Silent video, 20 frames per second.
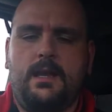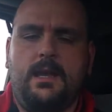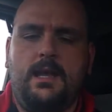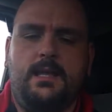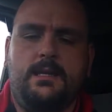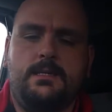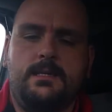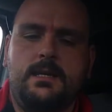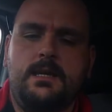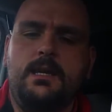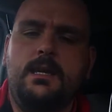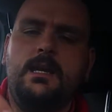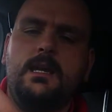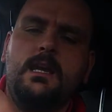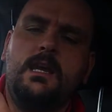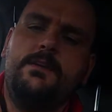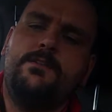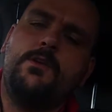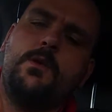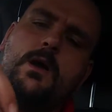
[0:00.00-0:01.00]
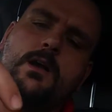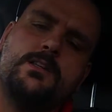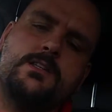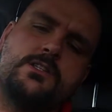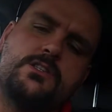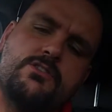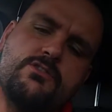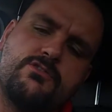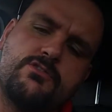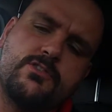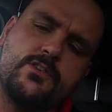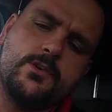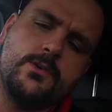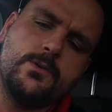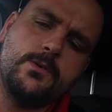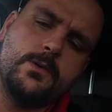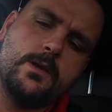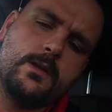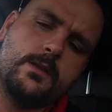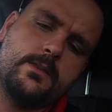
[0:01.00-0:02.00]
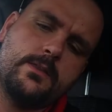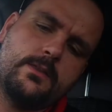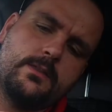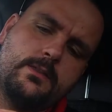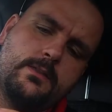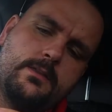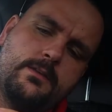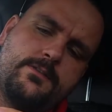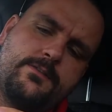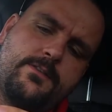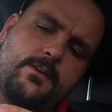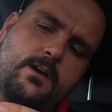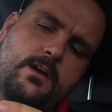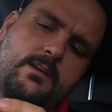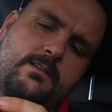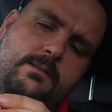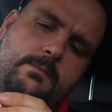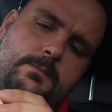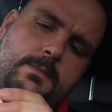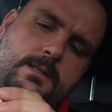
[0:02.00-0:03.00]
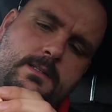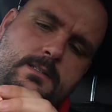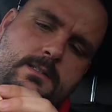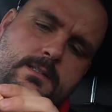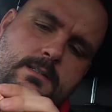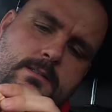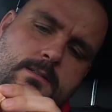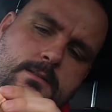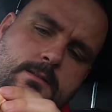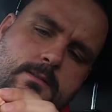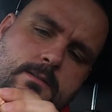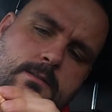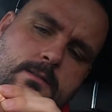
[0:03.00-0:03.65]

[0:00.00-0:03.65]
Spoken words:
And if you unscrew the firing button